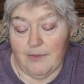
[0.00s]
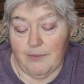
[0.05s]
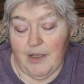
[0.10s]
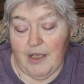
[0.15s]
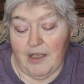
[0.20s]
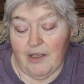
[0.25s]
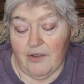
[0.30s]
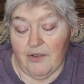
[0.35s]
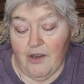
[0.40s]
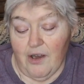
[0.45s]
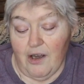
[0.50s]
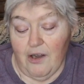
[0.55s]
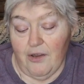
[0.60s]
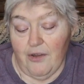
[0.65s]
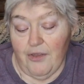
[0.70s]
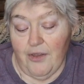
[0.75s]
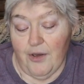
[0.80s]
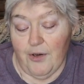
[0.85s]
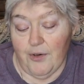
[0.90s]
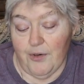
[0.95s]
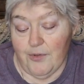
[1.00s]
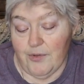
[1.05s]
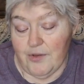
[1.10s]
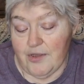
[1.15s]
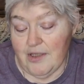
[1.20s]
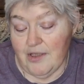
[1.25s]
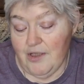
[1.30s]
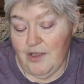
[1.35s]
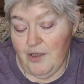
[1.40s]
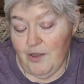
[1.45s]
among all
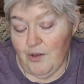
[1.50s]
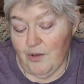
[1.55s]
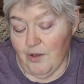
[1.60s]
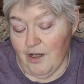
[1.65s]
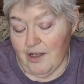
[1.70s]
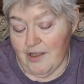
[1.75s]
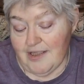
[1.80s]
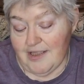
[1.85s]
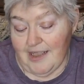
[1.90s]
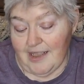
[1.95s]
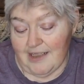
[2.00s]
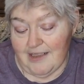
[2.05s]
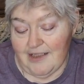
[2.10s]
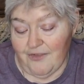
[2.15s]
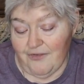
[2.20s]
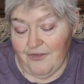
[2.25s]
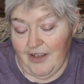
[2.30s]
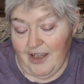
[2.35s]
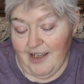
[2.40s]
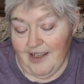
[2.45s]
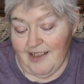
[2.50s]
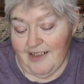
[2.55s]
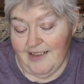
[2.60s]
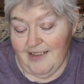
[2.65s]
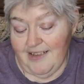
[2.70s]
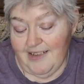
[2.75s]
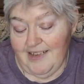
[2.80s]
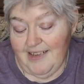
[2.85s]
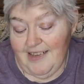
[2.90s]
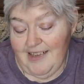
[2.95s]
those who are sanctified.
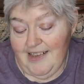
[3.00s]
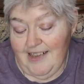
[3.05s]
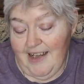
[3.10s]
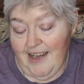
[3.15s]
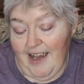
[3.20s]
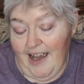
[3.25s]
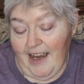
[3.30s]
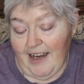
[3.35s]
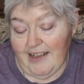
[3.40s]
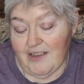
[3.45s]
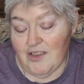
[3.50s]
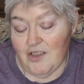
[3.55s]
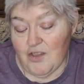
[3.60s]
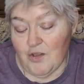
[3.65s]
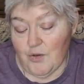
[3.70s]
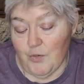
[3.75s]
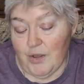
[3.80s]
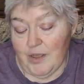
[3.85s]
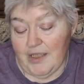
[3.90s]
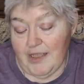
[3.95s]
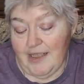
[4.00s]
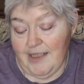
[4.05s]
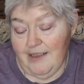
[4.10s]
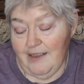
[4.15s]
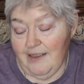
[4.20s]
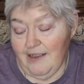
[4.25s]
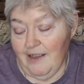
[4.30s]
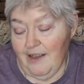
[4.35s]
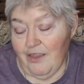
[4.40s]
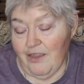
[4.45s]
Acts 20
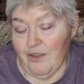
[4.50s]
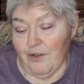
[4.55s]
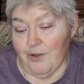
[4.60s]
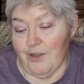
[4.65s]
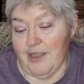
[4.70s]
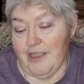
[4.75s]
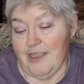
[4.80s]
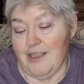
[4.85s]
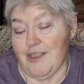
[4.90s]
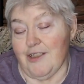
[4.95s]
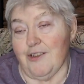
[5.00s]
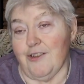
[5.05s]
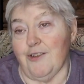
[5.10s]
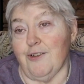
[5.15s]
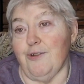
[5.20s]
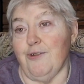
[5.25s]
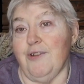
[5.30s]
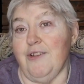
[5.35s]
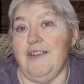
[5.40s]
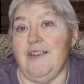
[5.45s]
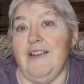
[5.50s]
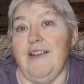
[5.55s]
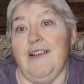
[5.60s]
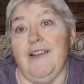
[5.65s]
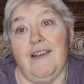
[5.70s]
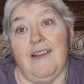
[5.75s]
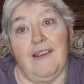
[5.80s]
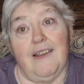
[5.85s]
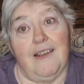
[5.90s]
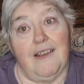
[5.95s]
32,
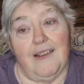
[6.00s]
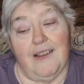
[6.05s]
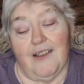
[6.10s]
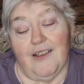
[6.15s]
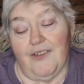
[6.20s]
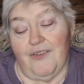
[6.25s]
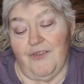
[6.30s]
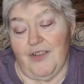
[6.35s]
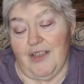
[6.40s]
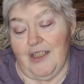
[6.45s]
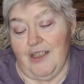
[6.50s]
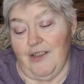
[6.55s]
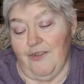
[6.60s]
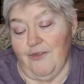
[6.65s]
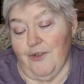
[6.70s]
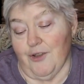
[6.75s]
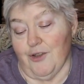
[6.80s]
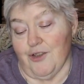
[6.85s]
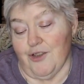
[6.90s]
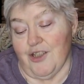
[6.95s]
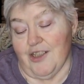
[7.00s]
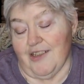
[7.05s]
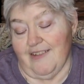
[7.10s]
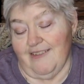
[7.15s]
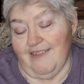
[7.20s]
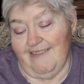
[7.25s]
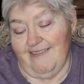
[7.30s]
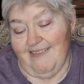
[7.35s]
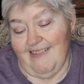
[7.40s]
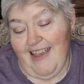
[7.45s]
the NIV version.
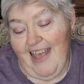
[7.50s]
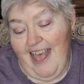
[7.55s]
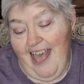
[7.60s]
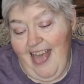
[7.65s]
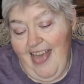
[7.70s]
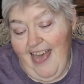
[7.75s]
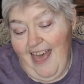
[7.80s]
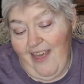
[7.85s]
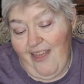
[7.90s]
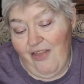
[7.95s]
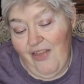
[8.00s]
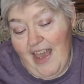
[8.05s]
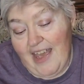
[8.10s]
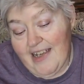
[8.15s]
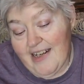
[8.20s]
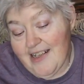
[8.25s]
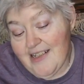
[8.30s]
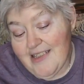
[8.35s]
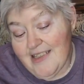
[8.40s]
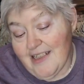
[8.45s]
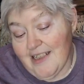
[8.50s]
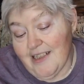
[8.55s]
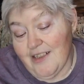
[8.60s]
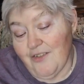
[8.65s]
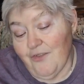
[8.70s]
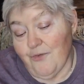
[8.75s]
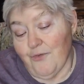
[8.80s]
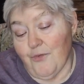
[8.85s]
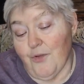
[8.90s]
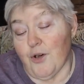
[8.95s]
And that is it
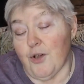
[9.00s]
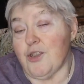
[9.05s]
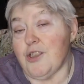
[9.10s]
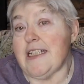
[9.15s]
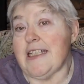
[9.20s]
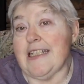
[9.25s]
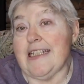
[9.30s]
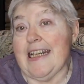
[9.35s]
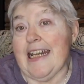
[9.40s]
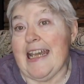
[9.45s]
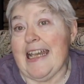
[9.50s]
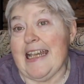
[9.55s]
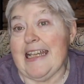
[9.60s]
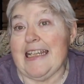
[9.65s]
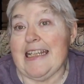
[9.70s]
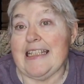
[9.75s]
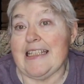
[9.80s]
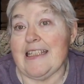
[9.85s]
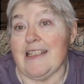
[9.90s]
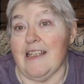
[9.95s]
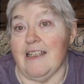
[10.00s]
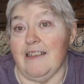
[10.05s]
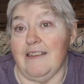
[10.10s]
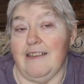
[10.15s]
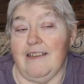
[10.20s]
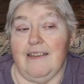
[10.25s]
for today's